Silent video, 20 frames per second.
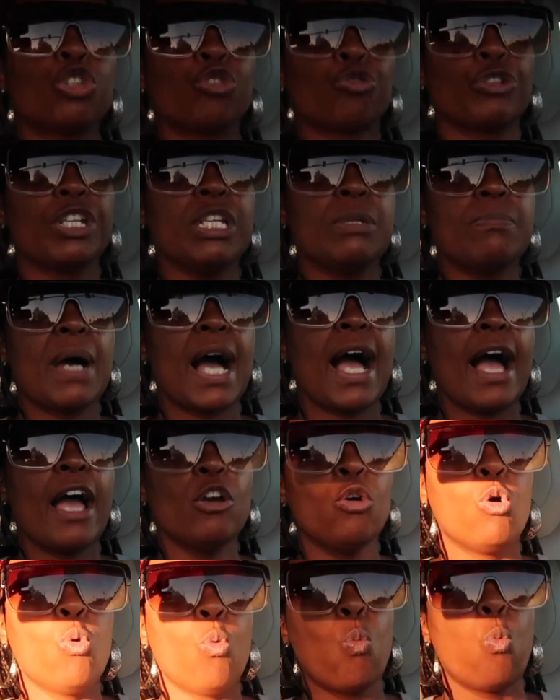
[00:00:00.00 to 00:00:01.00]
three
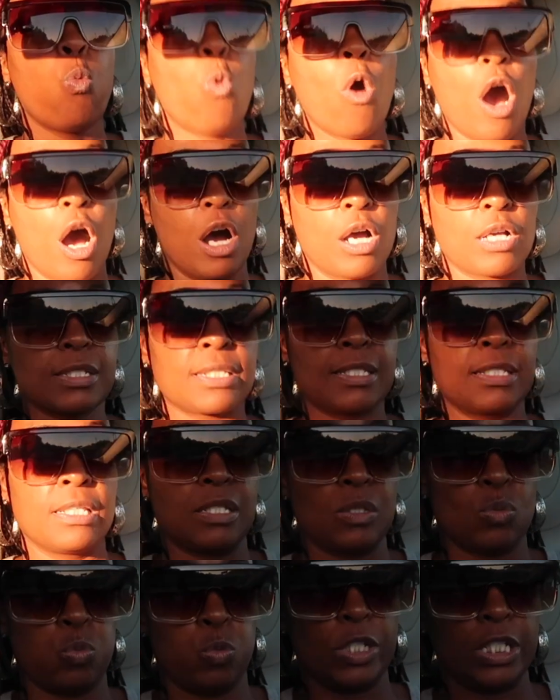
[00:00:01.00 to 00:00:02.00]
mile walks
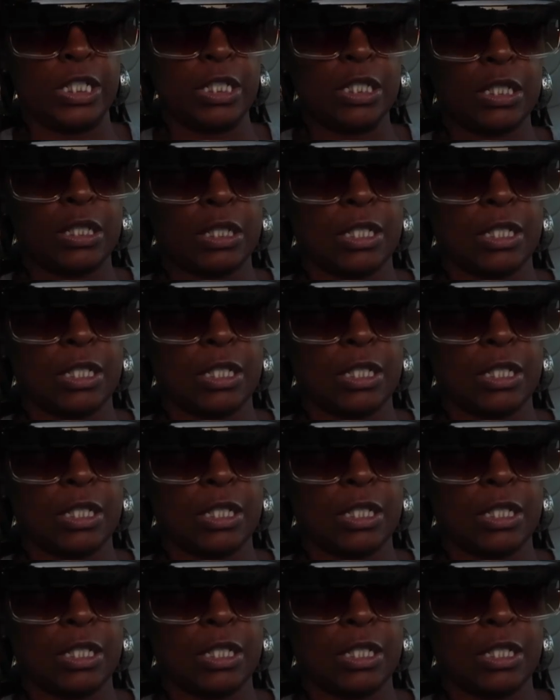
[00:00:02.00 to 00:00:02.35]
this week.